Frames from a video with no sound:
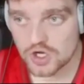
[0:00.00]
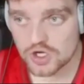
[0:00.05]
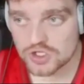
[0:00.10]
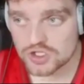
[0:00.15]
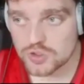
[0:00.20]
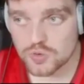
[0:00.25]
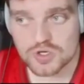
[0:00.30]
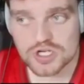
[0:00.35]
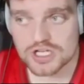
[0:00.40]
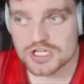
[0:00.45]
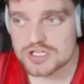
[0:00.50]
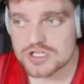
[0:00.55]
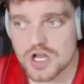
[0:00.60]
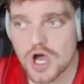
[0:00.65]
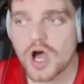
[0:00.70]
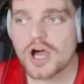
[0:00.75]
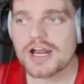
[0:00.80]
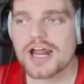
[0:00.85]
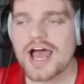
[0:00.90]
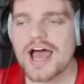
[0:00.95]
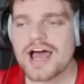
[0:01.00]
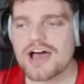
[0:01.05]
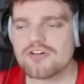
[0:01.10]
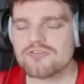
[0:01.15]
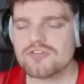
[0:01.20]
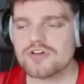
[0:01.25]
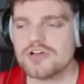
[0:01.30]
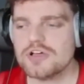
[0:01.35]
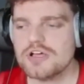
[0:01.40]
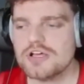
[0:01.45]
You cannot have
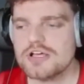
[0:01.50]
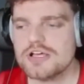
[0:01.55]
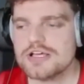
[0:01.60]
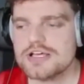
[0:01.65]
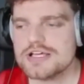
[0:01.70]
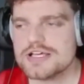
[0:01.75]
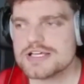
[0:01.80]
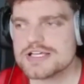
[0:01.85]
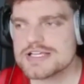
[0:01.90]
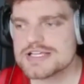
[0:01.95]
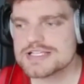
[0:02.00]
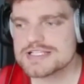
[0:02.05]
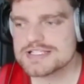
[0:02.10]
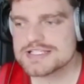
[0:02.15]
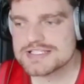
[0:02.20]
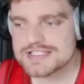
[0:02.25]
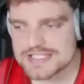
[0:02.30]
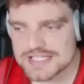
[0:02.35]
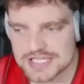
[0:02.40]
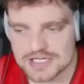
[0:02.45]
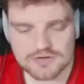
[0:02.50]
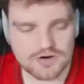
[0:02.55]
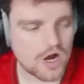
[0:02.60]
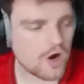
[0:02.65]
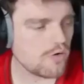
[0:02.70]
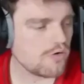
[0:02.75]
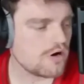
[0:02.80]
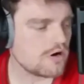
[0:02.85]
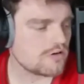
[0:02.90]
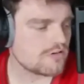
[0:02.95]

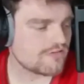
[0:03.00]
0